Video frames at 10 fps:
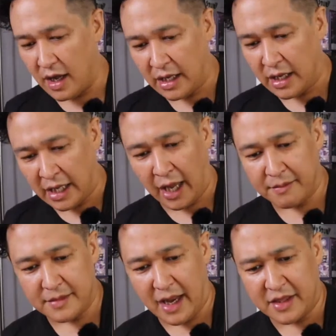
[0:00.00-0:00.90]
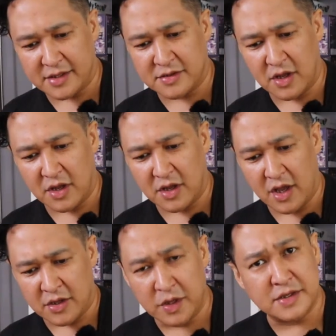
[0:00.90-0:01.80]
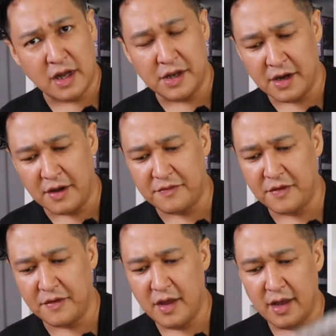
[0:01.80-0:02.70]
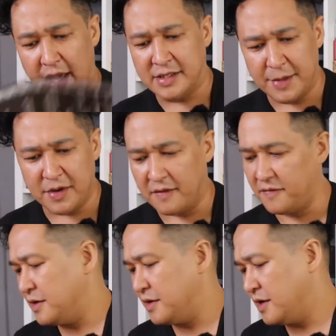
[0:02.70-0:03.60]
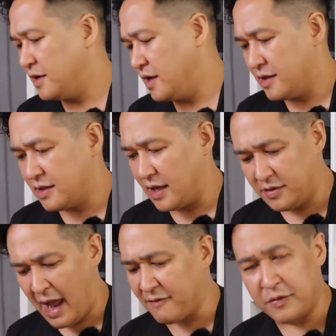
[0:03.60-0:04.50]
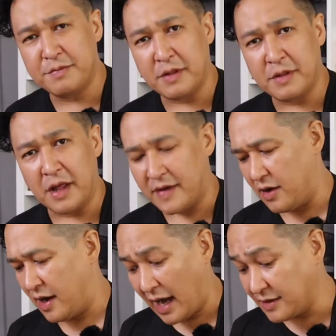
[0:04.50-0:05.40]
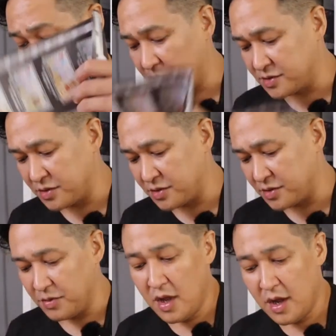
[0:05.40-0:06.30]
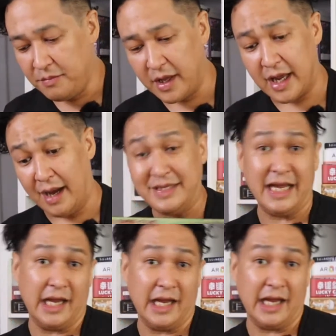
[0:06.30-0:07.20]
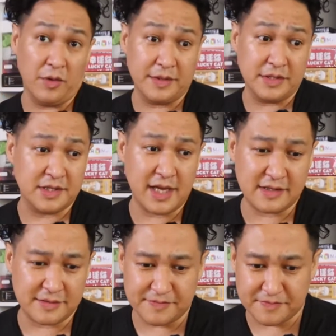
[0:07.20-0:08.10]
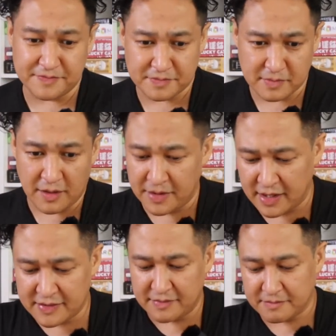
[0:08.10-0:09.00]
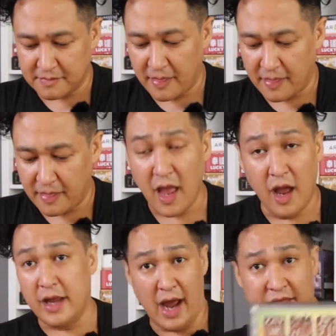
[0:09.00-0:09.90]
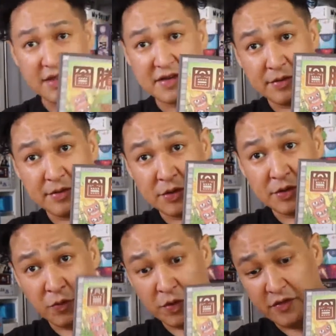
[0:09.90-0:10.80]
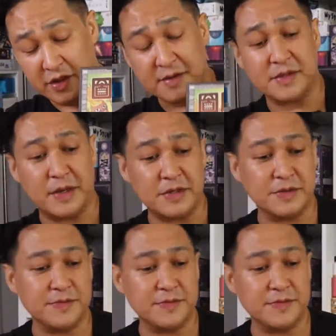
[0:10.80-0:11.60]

game that I think is really solid enough and deep enough to have replay value. And I definitely want to play it again. I'm taking it with me to the States because, yeah, I think this game is really, really something special.